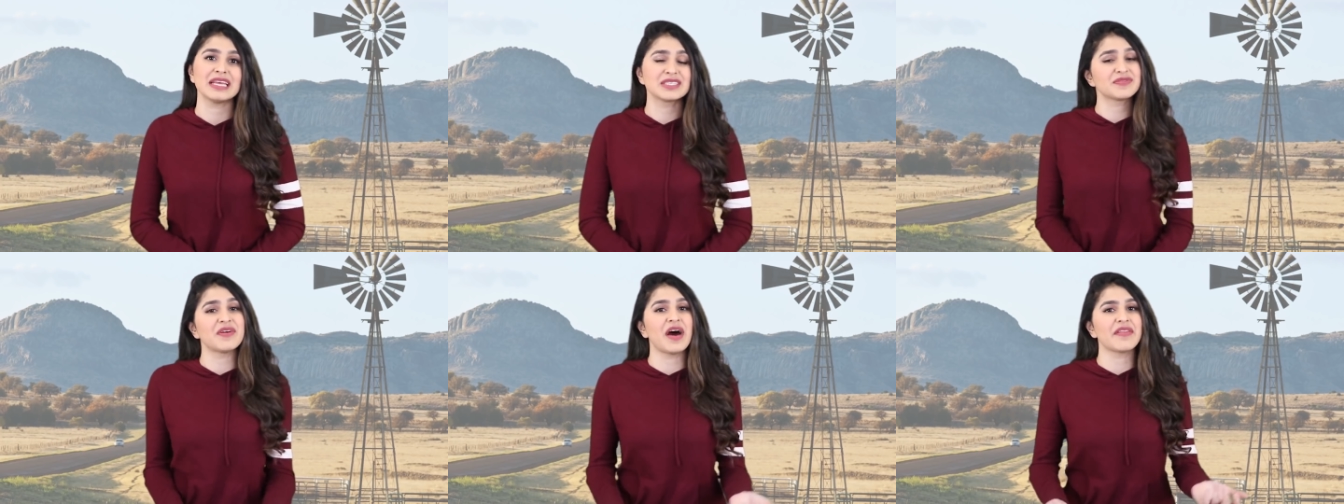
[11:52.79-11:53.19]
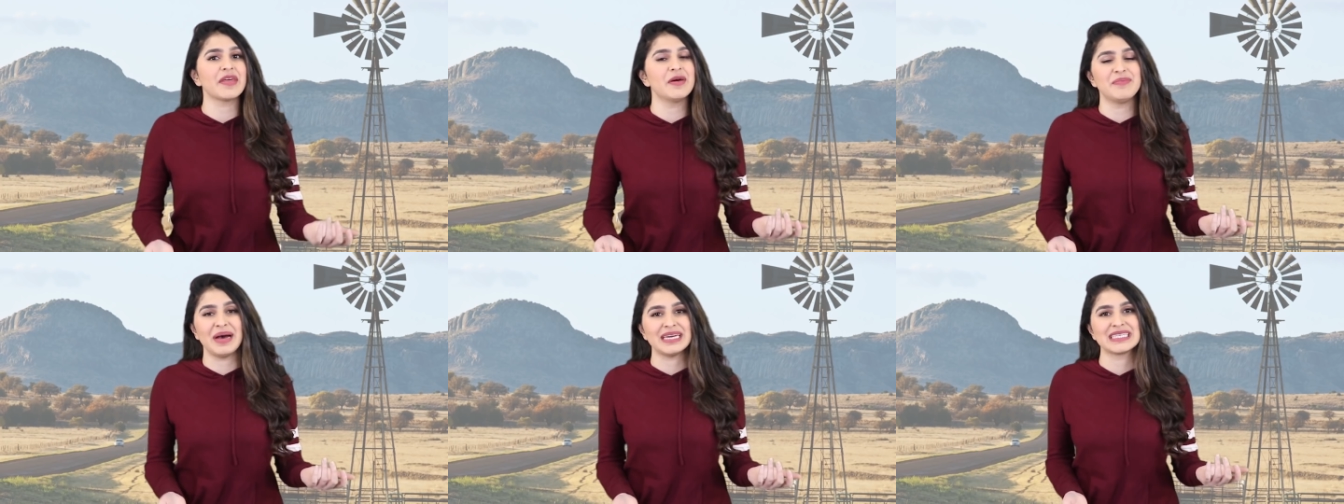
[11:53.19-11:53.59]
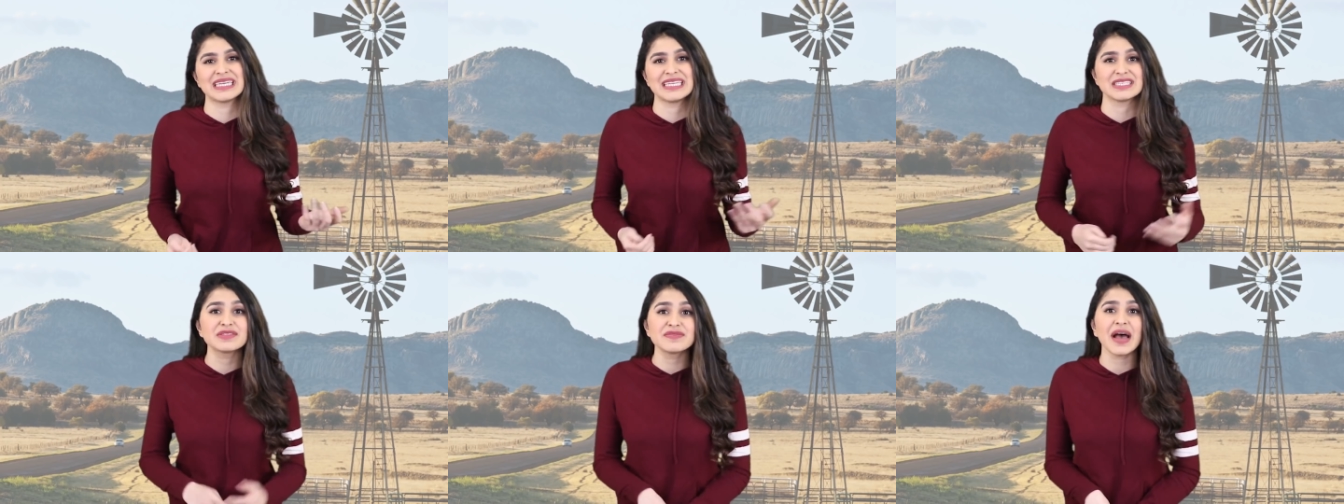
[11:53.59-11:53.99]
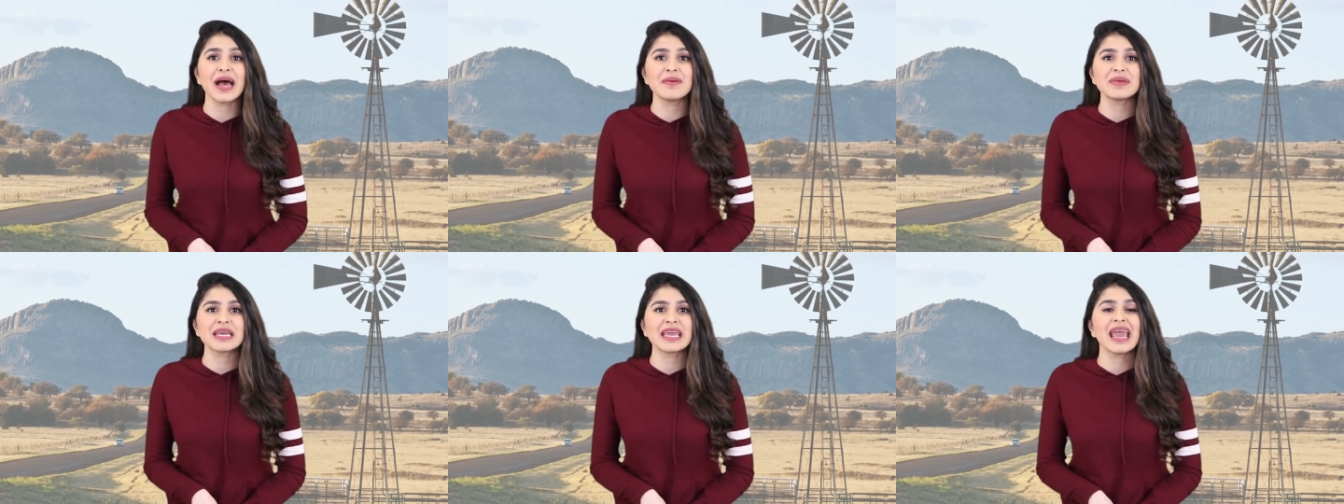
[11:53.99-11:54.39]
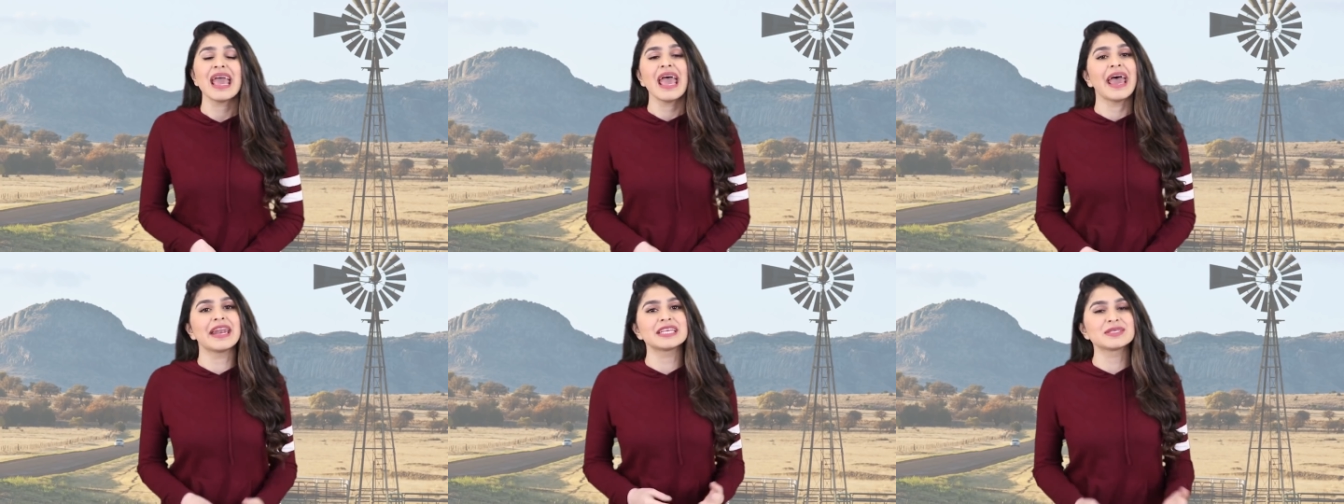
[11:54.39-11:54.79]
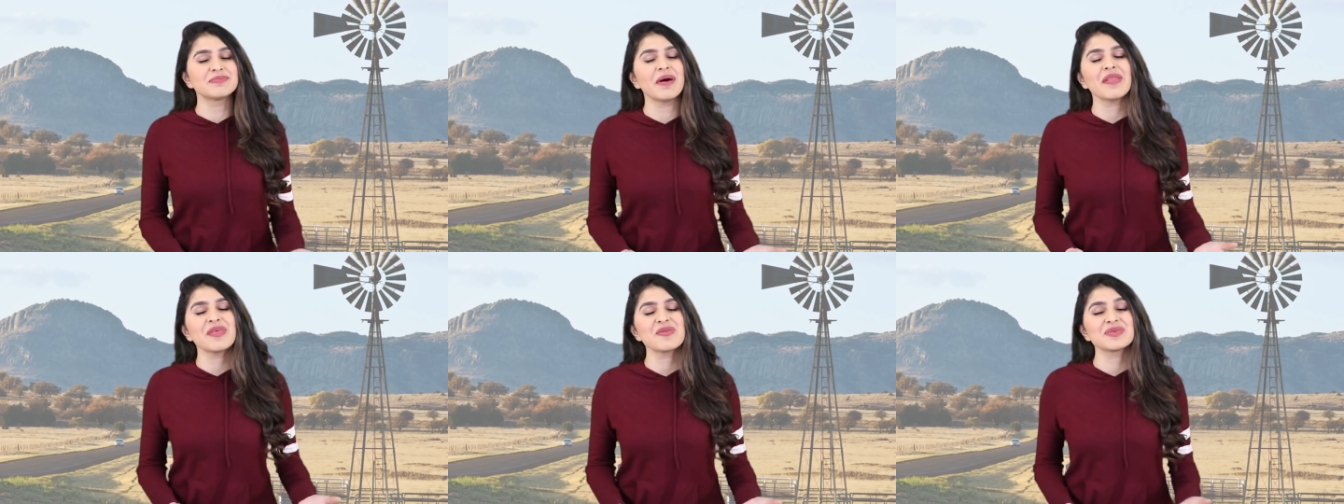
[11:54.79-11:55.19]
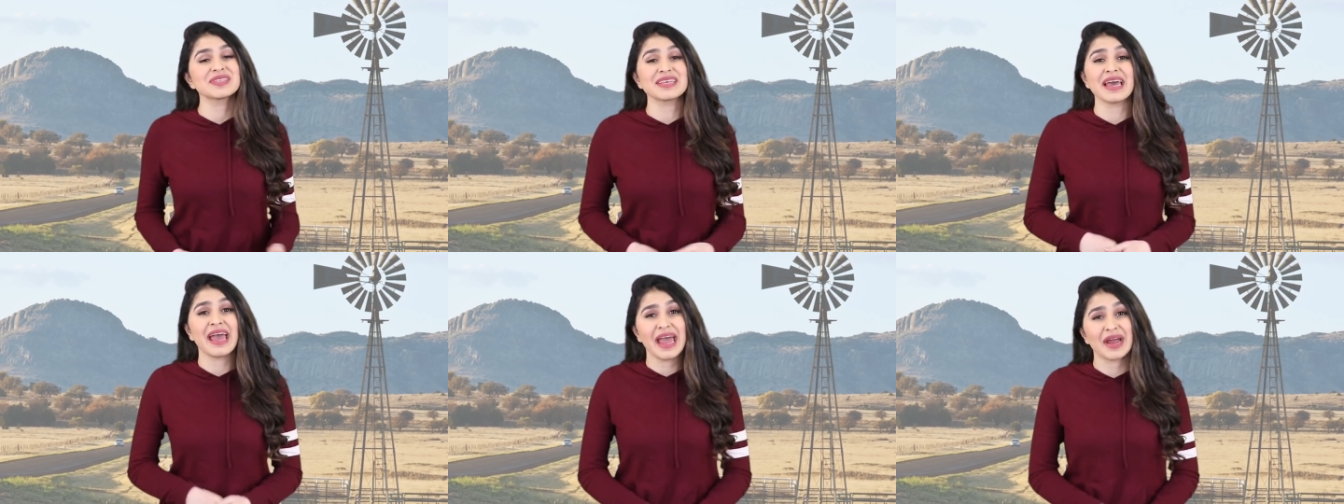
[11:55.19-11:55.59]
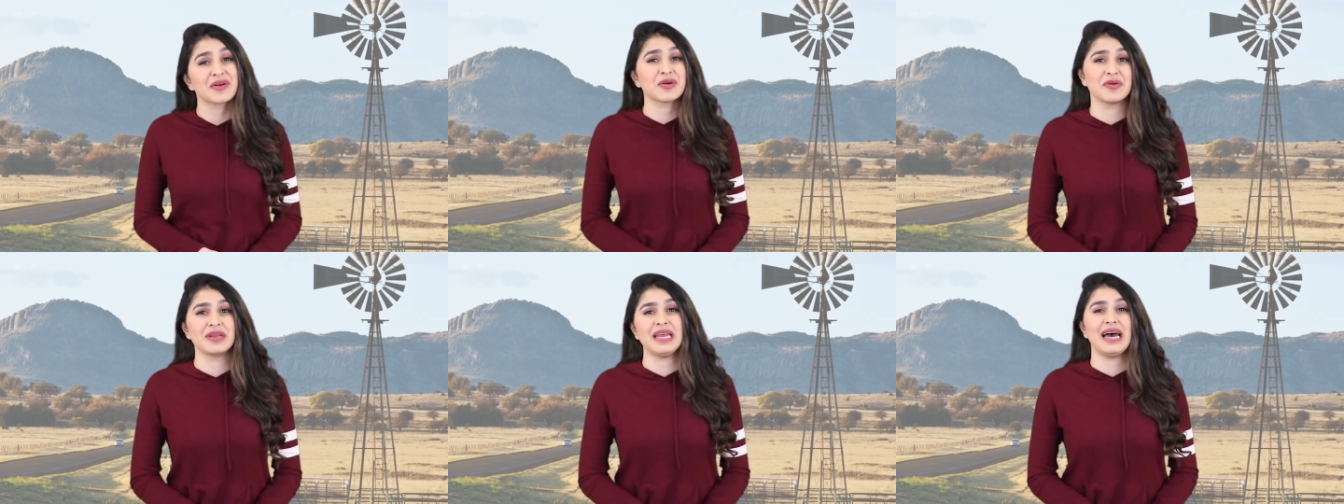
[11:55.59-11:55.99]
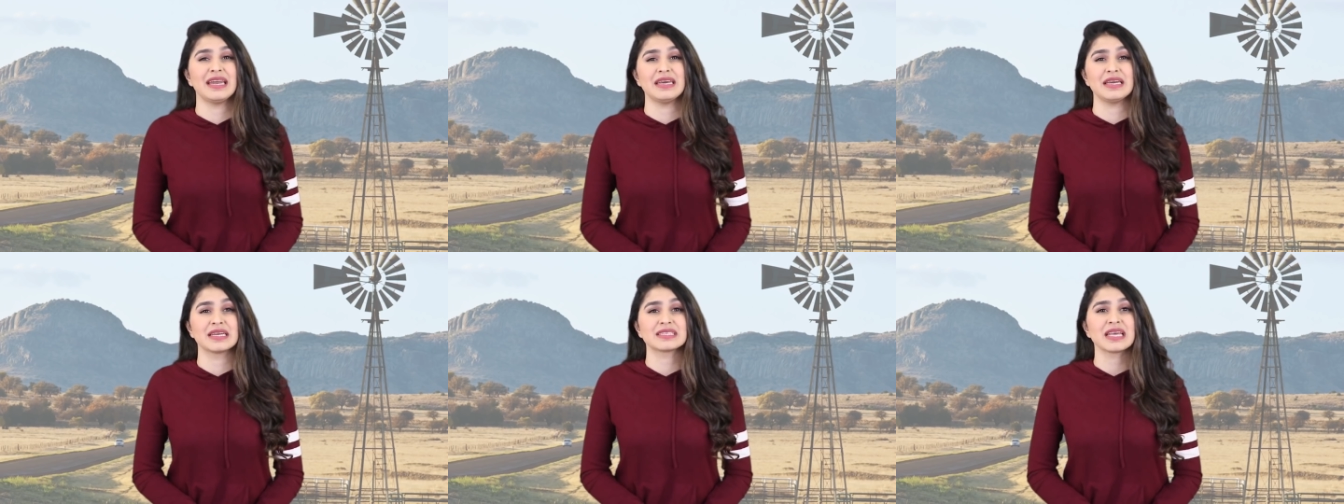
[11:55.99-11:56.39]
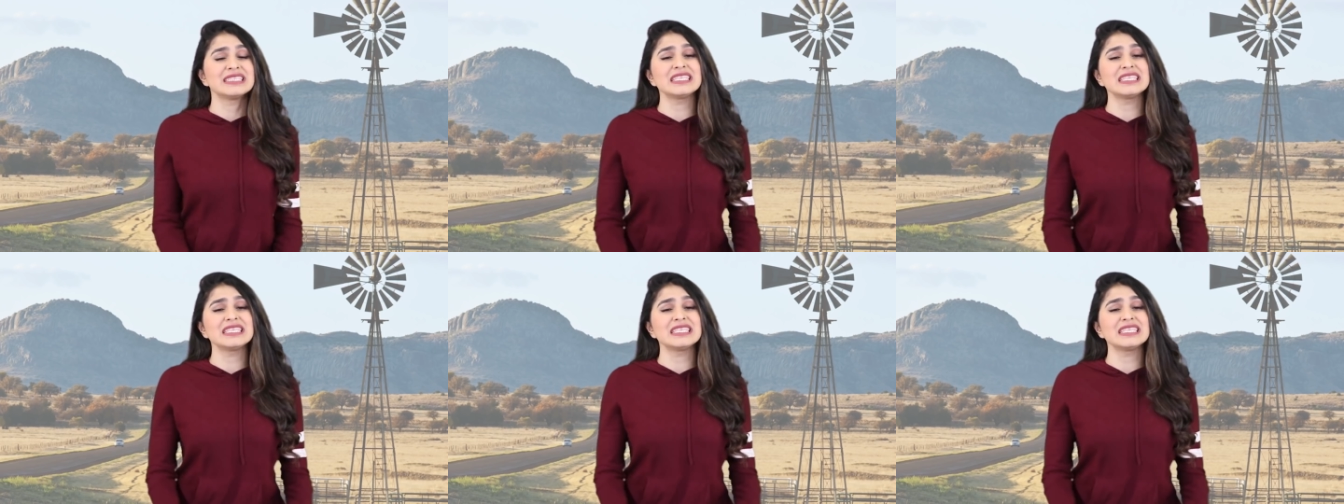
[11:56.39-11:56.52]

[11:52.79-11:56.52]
His father abandoned his family and his mother was a addict.